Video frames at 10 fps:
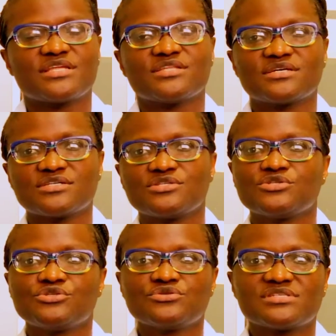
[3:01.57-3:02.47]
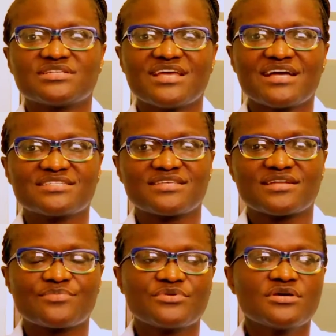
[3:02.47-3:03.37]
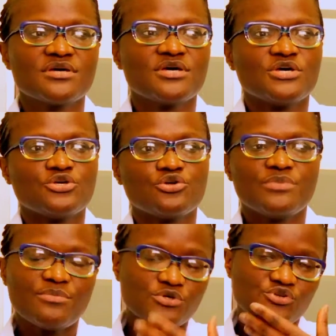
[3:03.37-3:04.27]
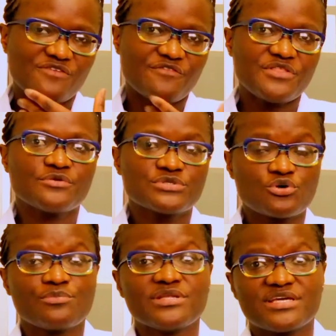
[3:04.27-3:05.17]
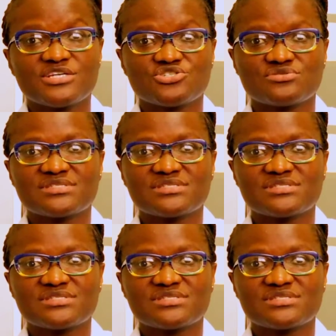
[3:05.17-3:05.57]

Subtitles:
and using diet therapy, you'll be able to avoid those complications.